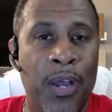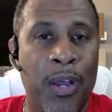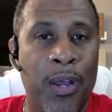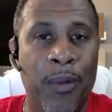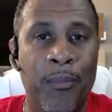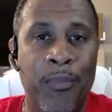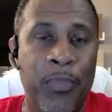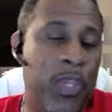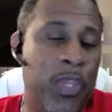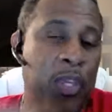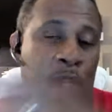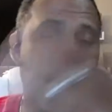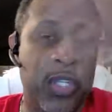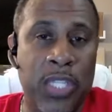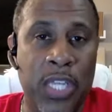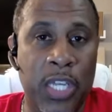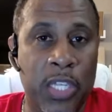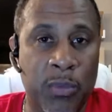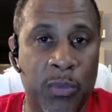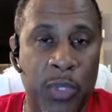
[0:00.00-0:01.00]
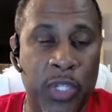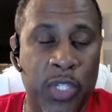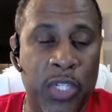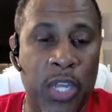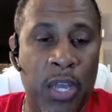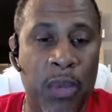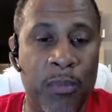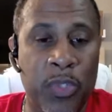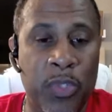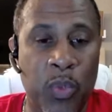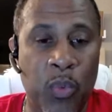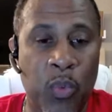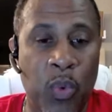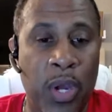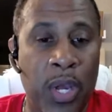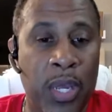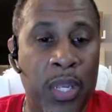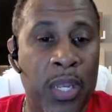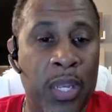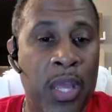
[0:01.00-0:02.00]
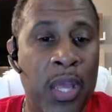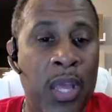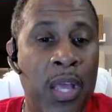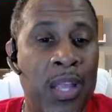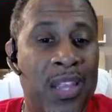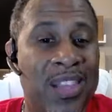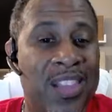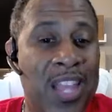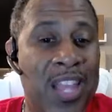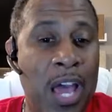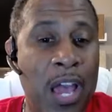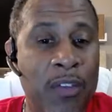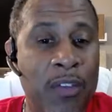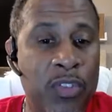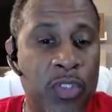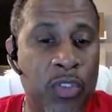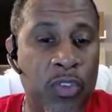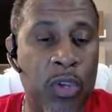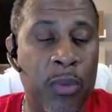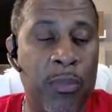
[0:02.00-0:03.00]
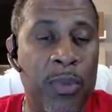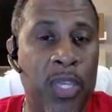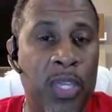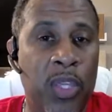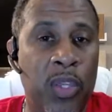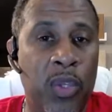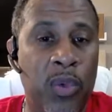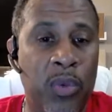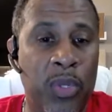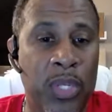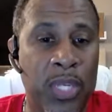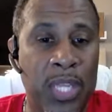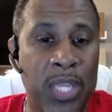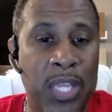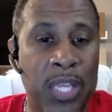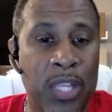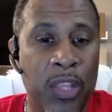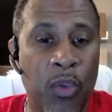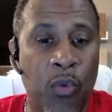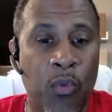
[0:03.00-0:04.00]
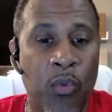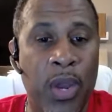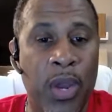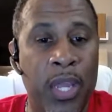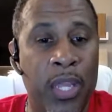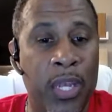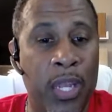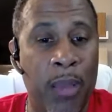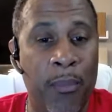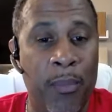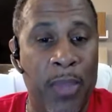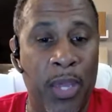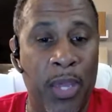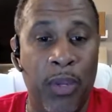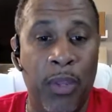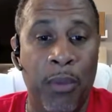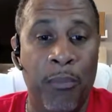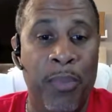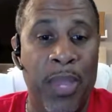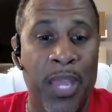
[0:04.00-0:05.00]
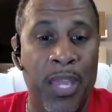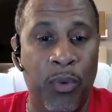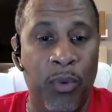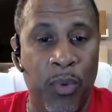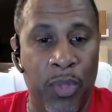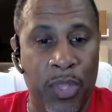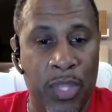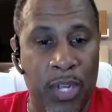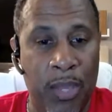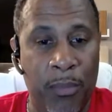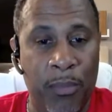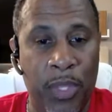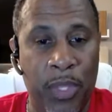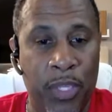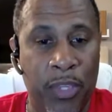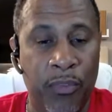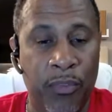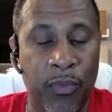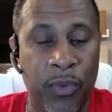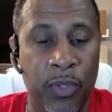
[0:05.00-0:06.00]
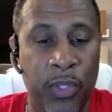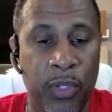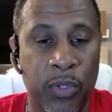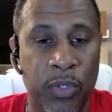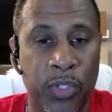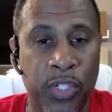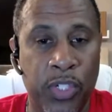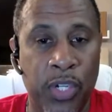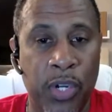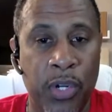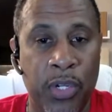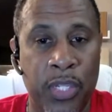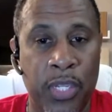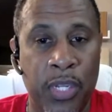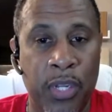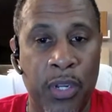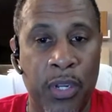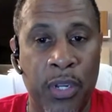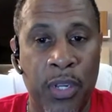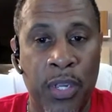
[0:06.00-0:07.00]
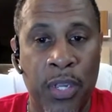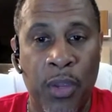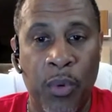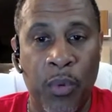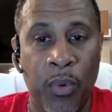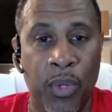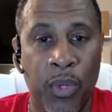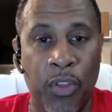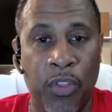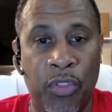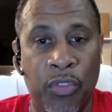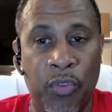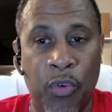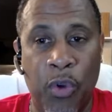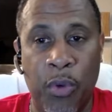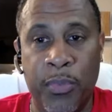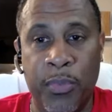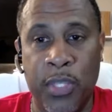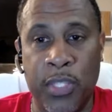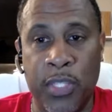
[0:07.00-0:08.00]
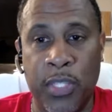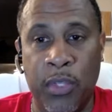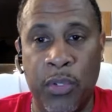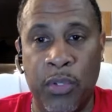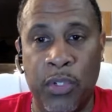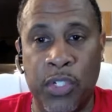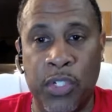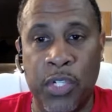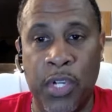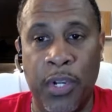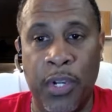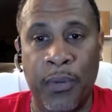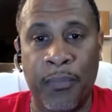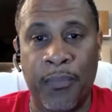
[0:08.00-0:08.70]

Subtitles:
you can take as much time as you want. Live streaming, you need the right amount of bandwidth, and I'm looking for a little chart here. I'm going to throw up this little chart.